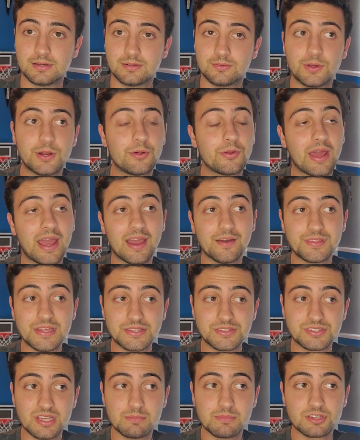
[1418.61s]
We don't have
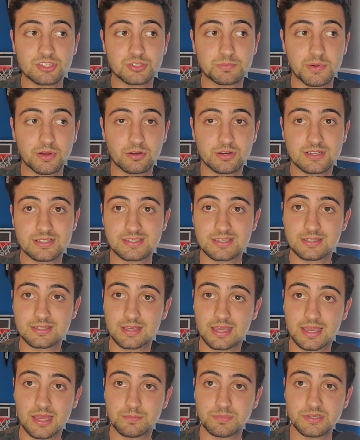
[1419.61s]
that same experience in the
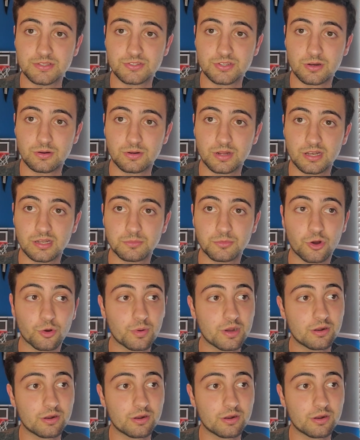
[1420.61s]
Campy zone anymore.